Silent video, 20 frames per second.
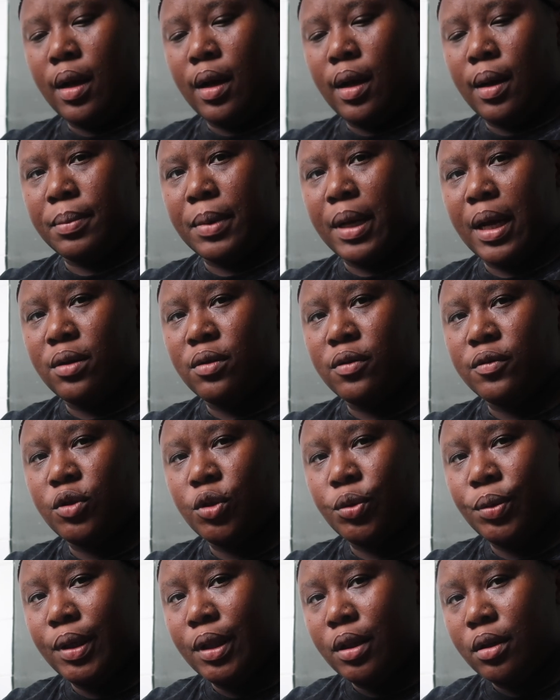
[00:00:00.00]
I'm kind of
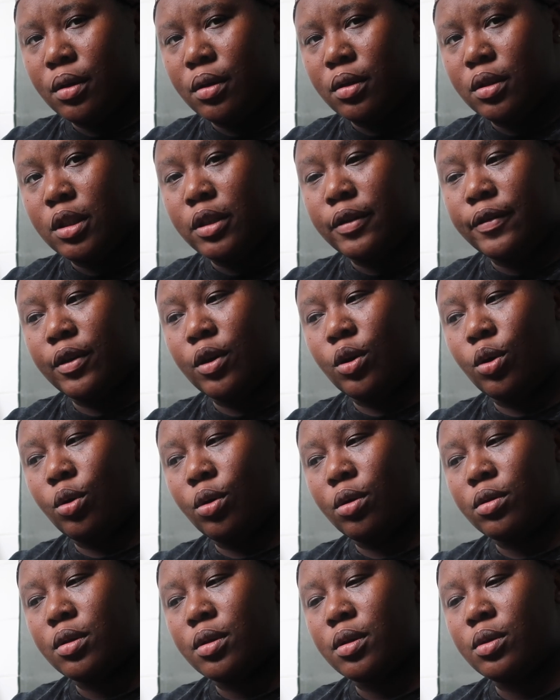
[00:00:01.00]
doing the
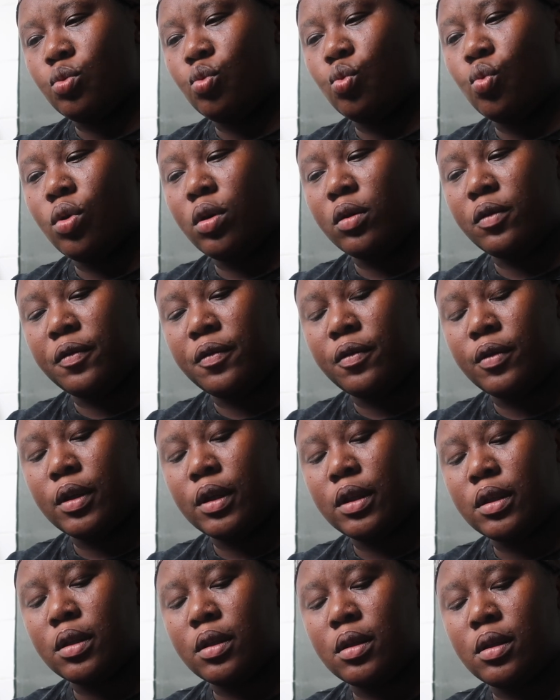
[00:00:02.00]
difficult one
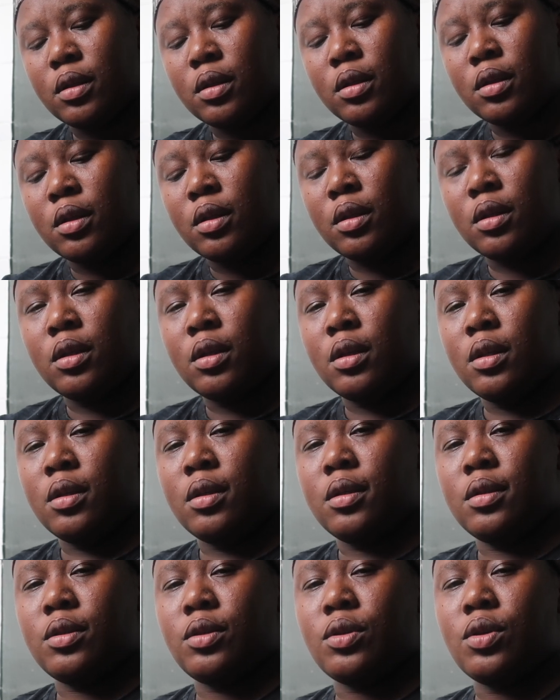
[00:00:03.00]
first
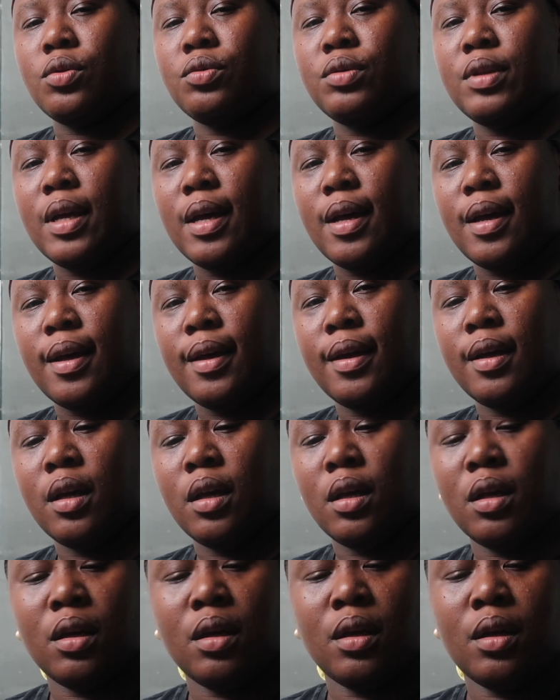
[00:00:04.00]
so
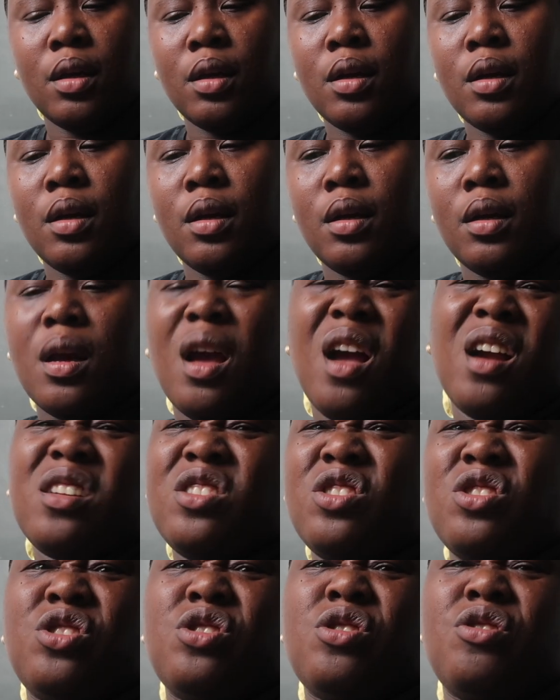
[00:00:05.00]
that I
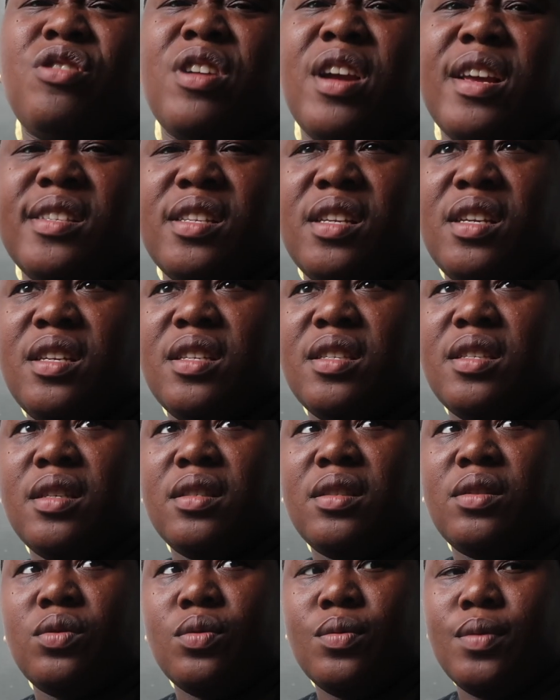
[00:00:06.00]
can just show you guys the
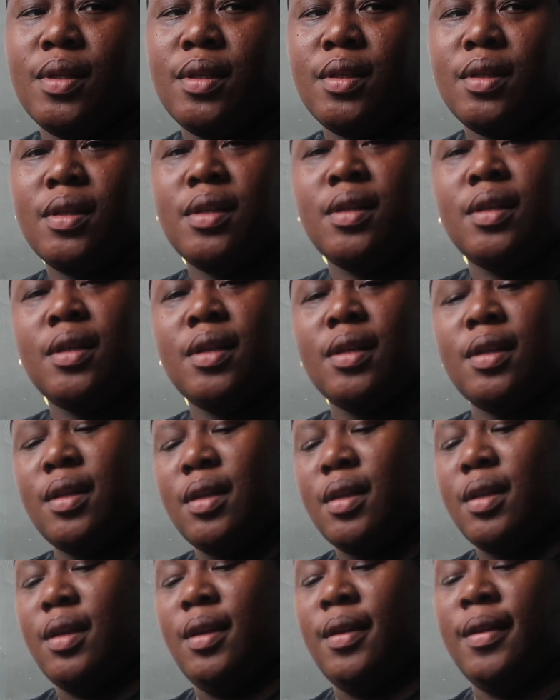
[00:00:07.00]
easiest one.
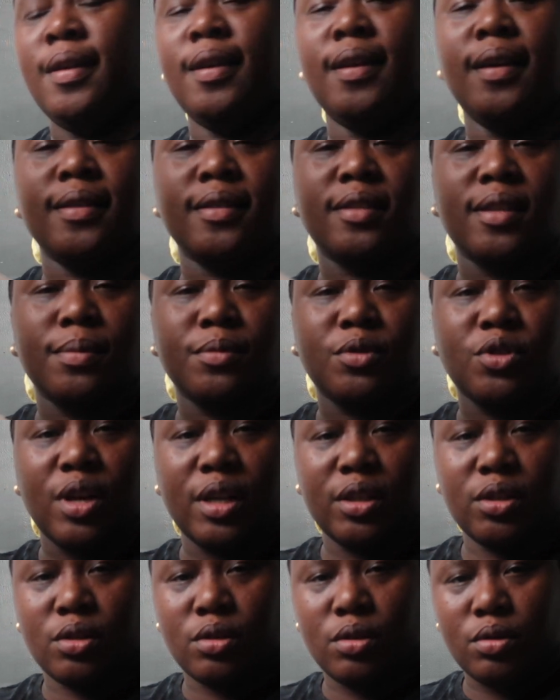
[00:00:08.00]
So I'm
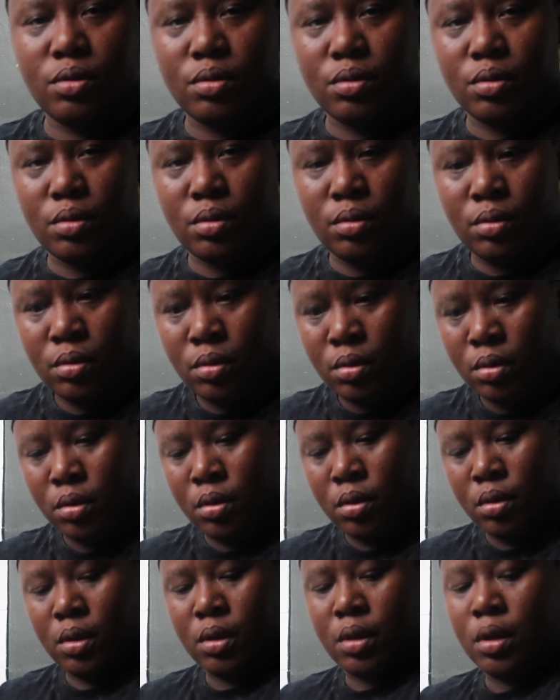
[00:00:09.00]
trying to, you
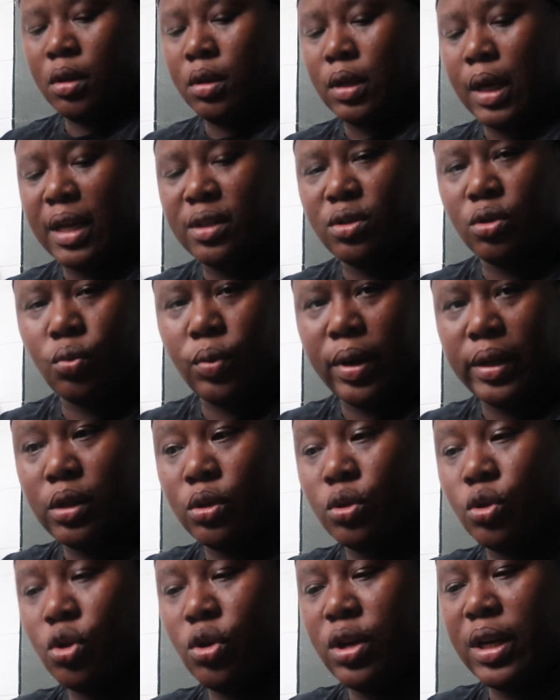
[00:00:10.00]
guys know where
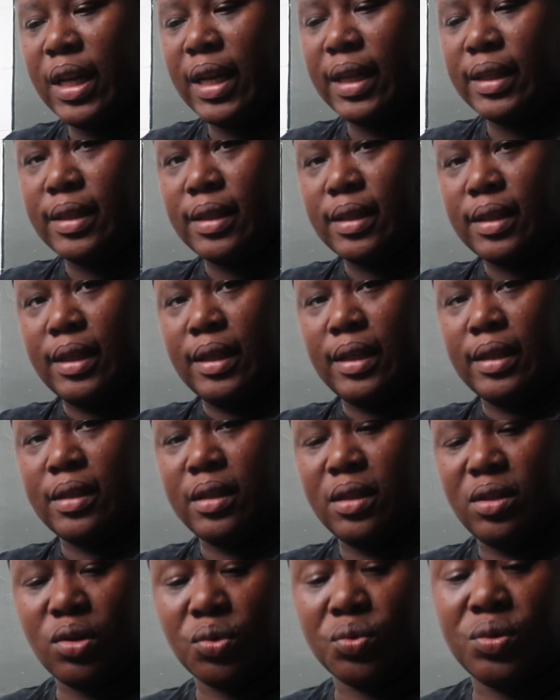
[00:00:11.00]
the toilet is.
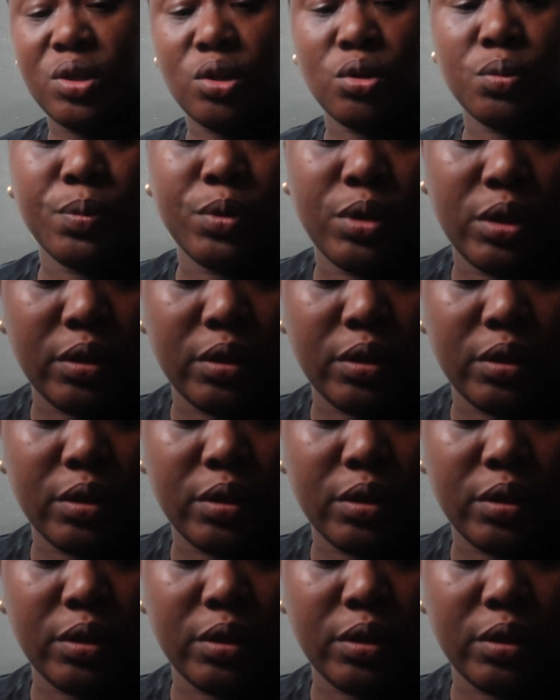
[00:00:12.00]
It's always super